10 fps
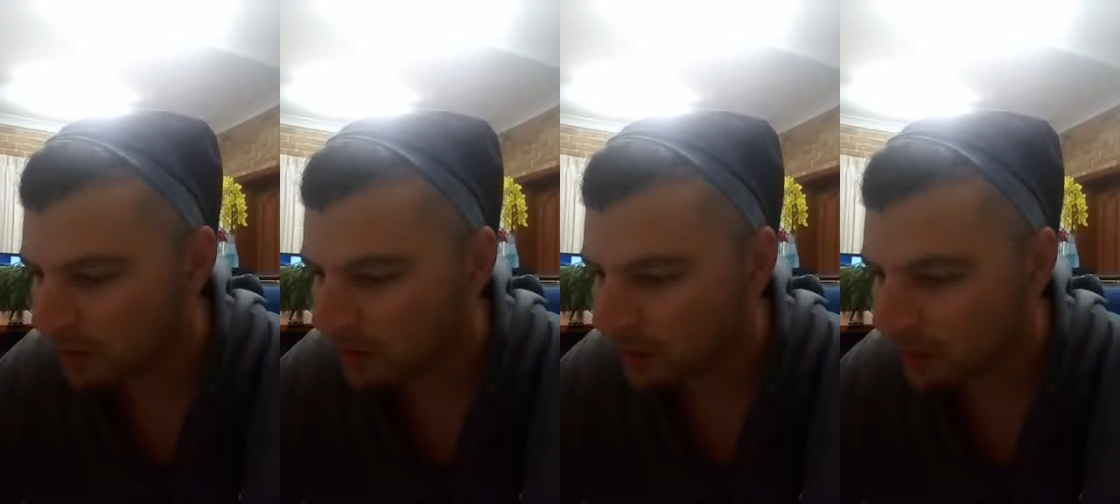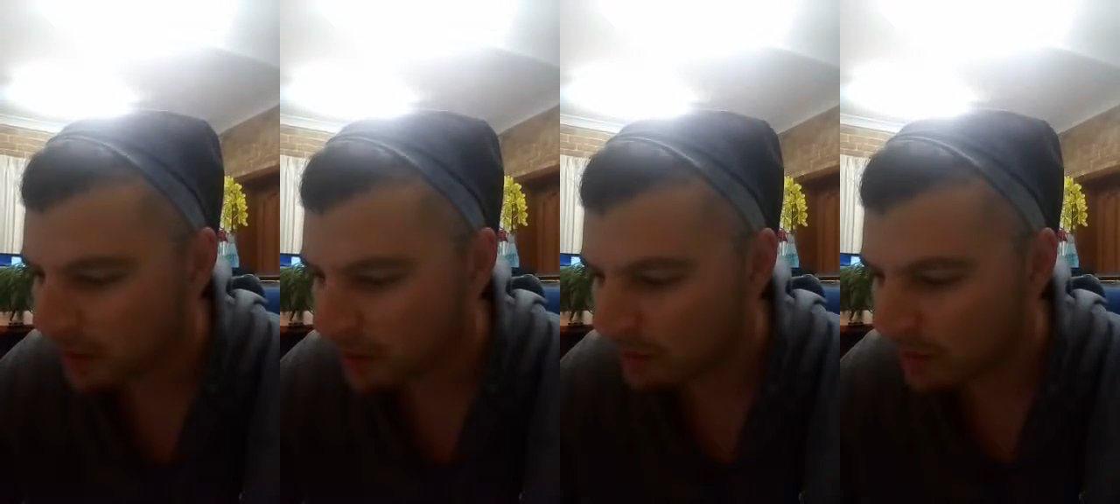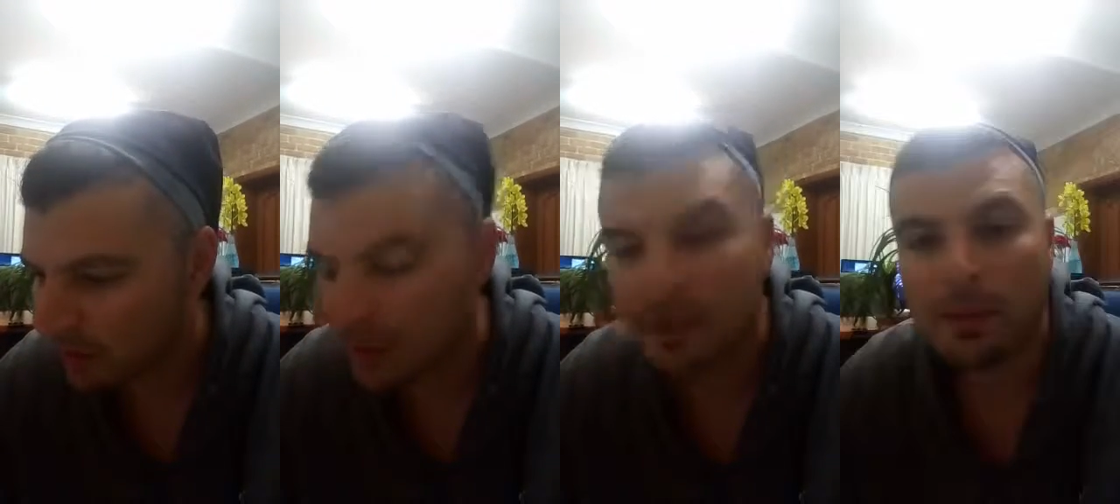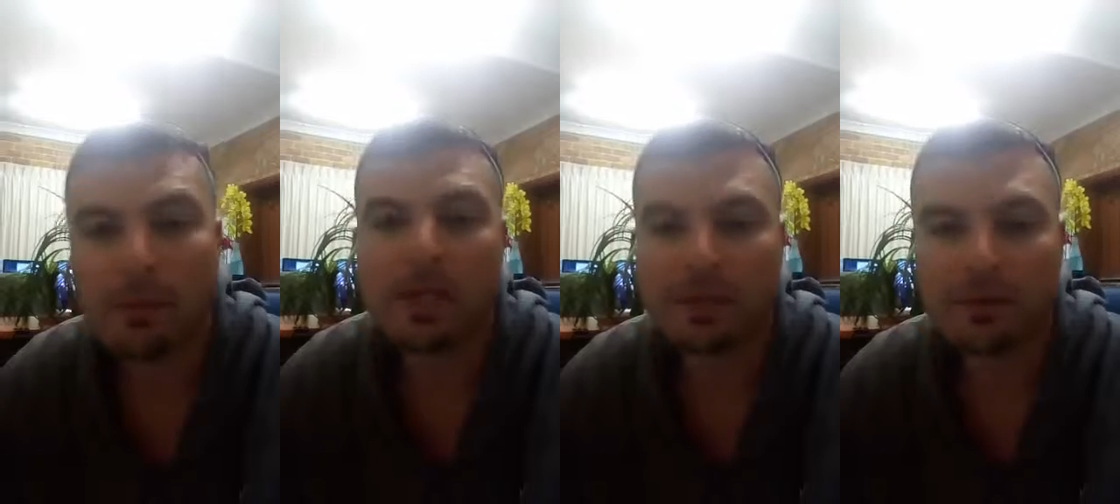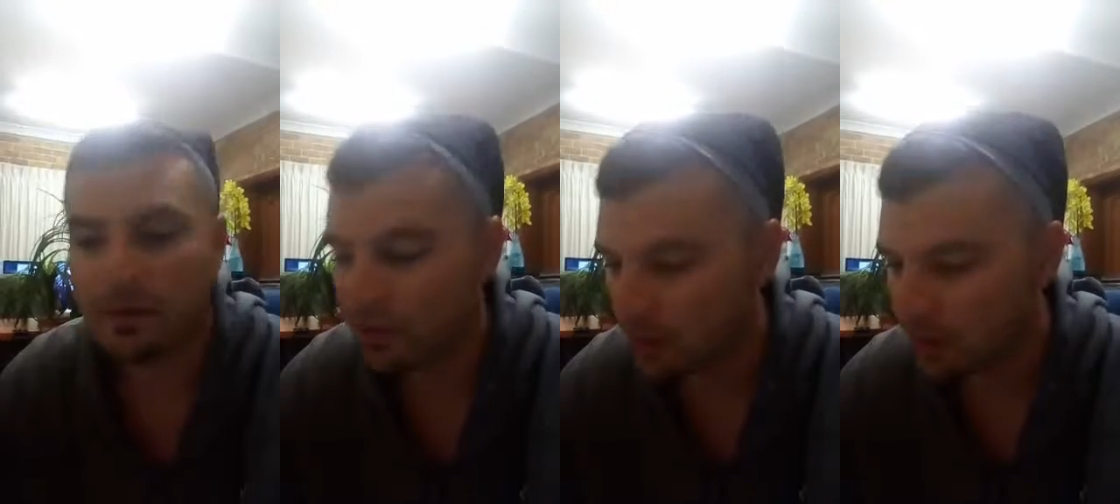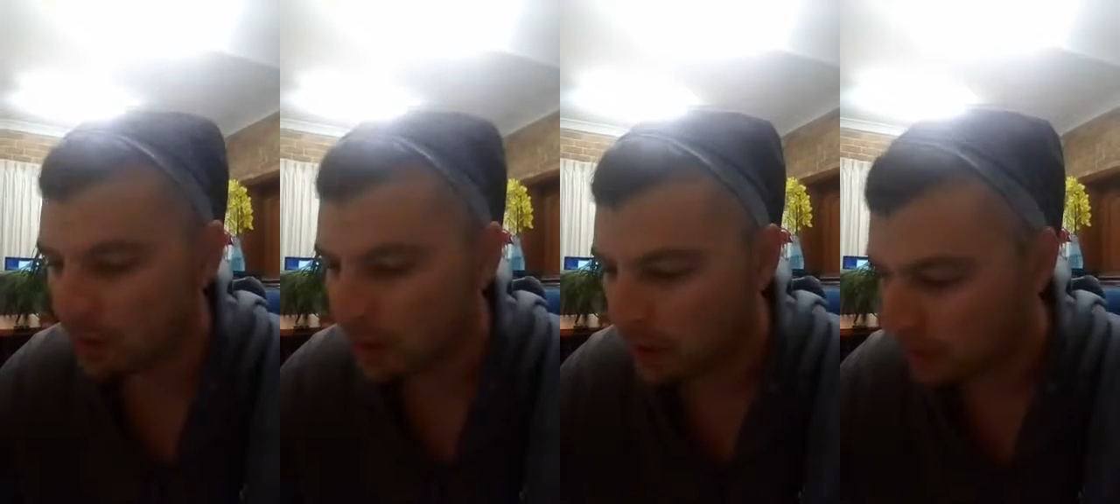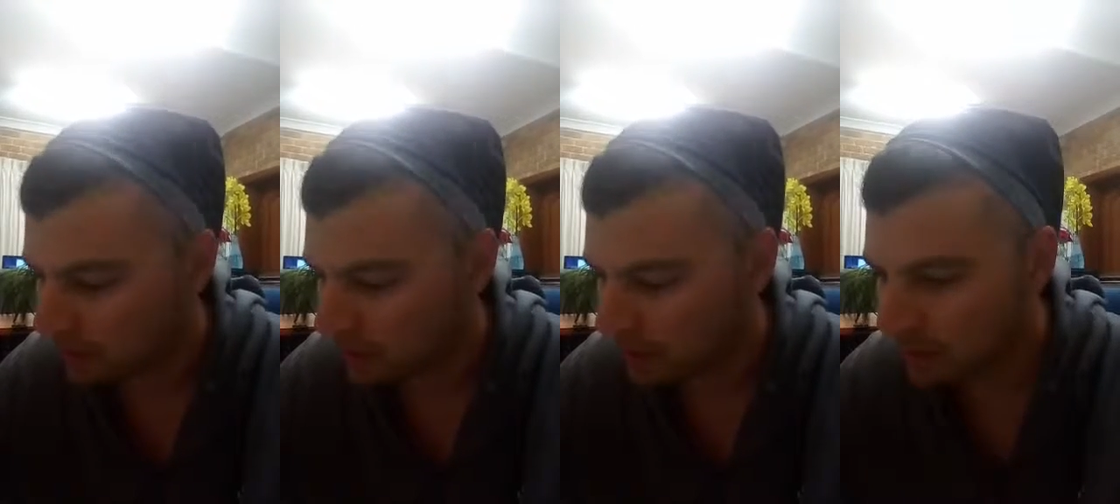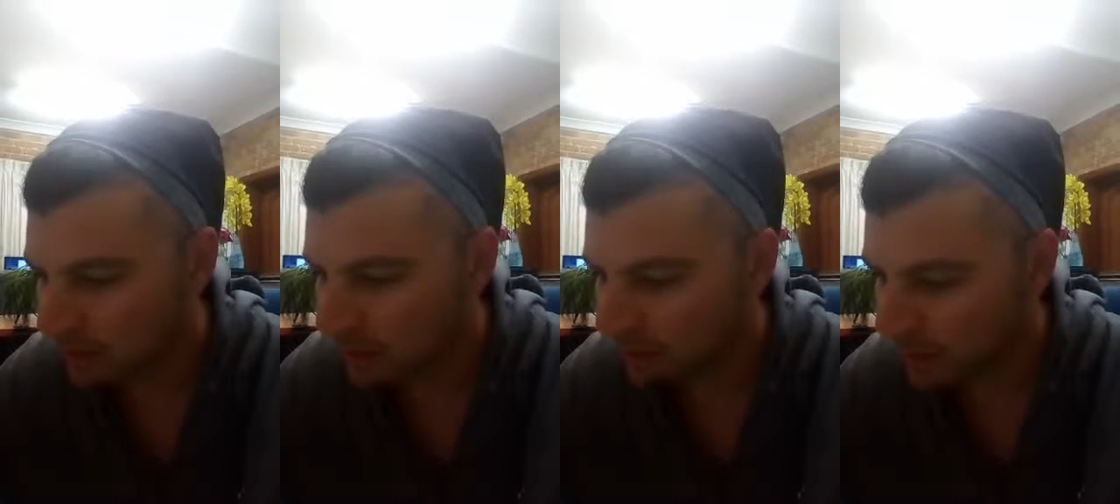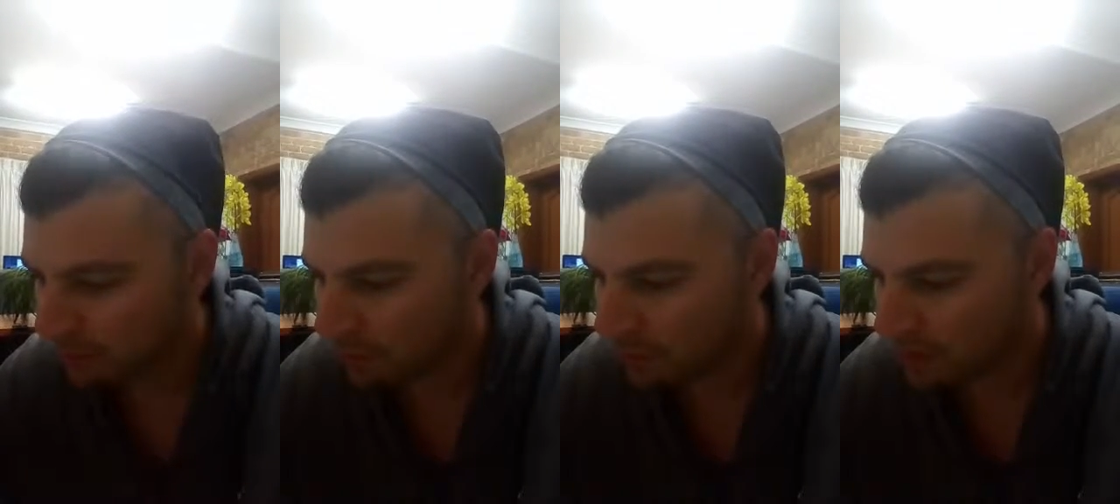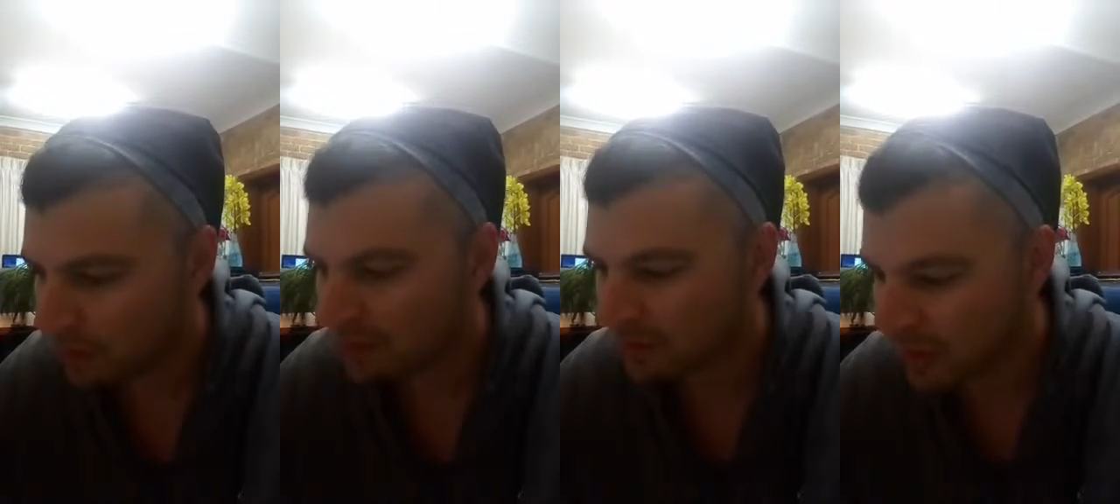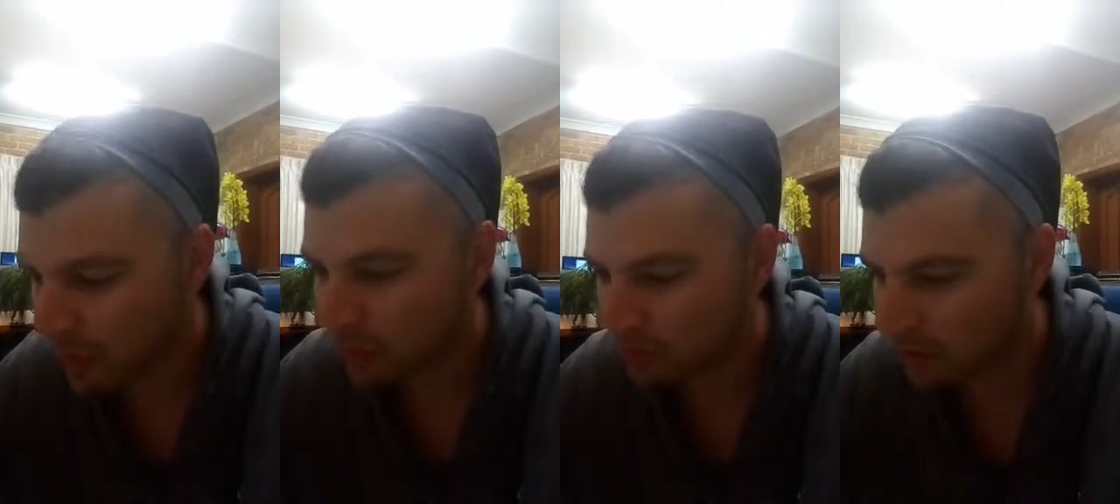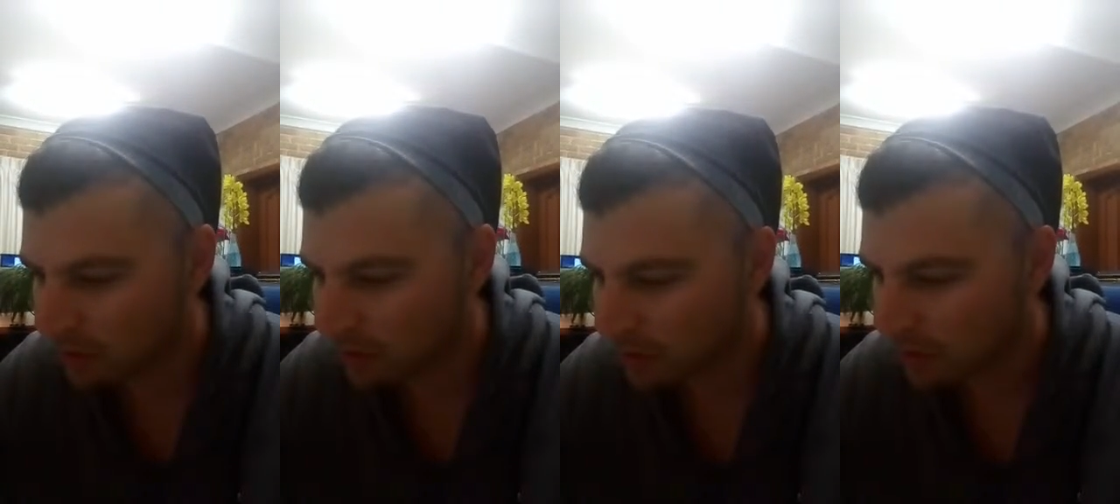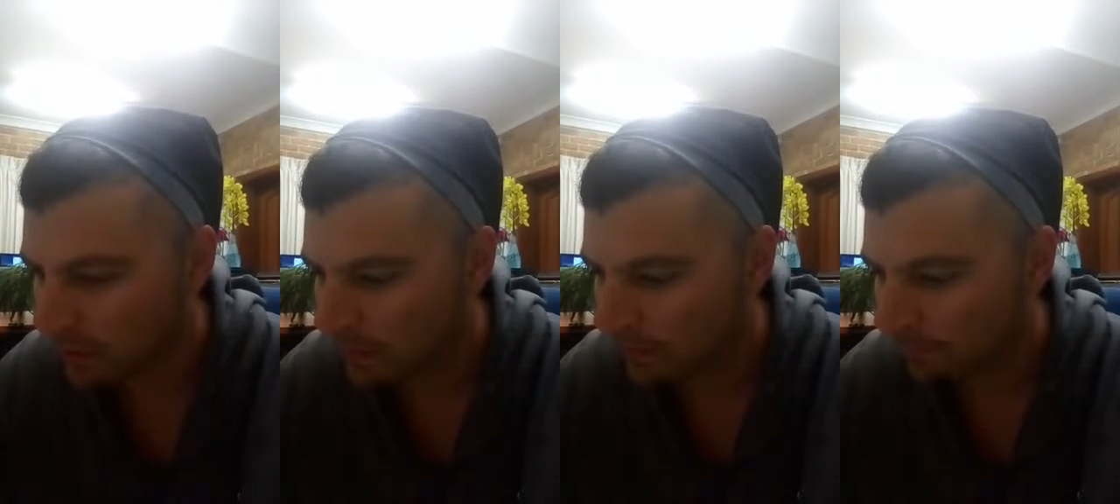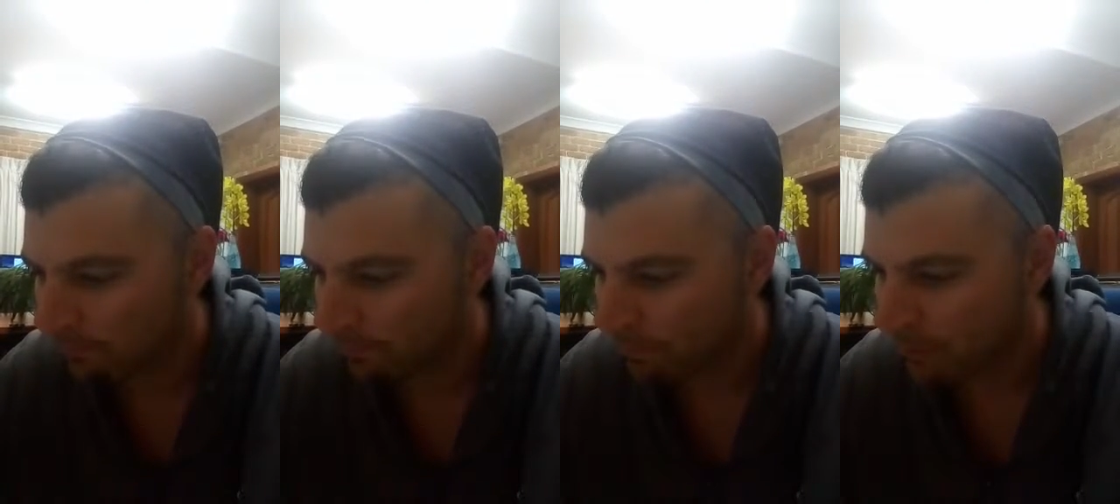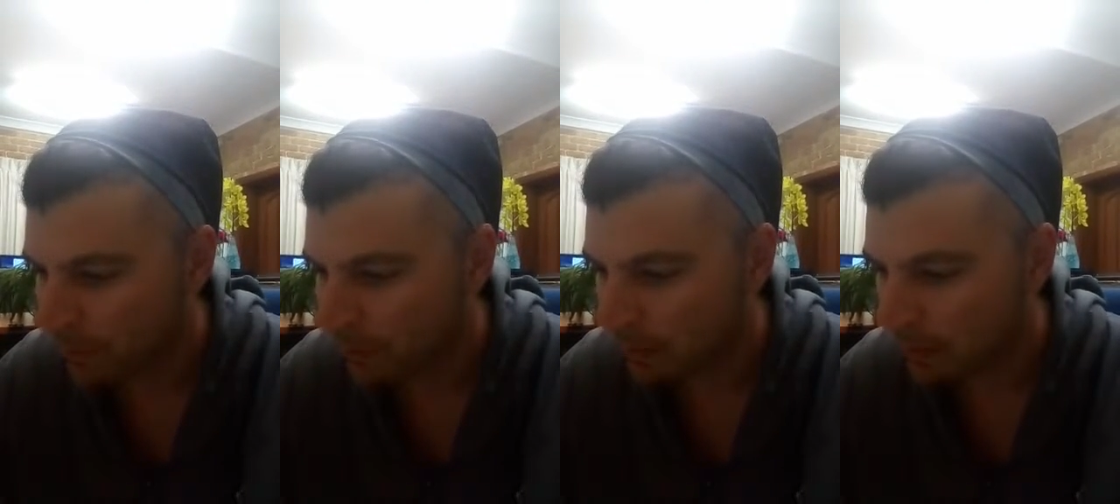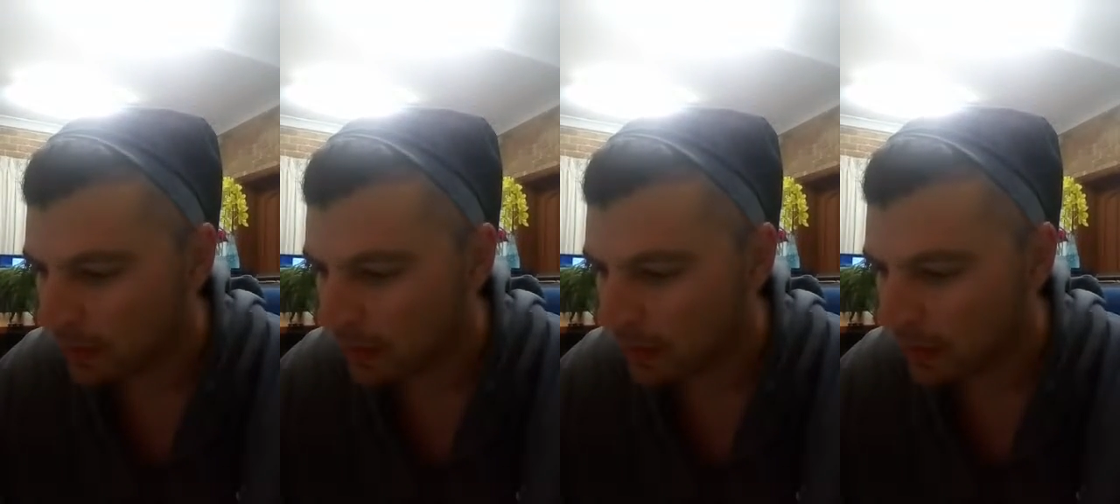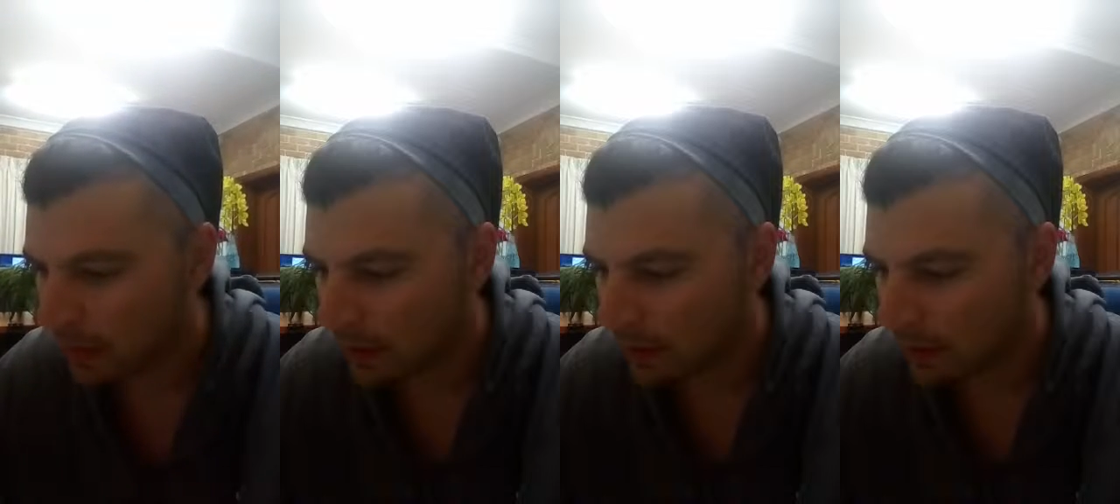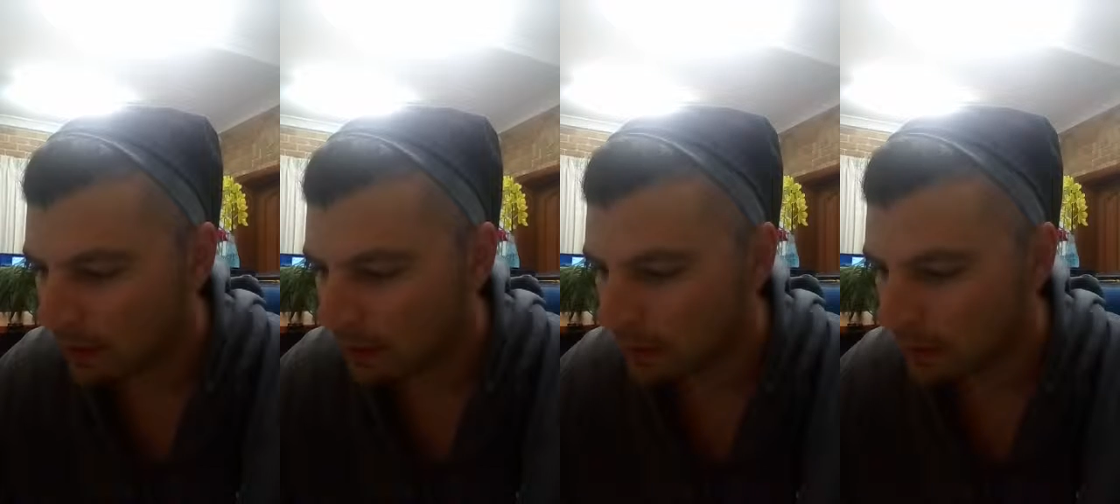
by 10 to the minus 10. That's a massive difference. So instead of having 6,000, 10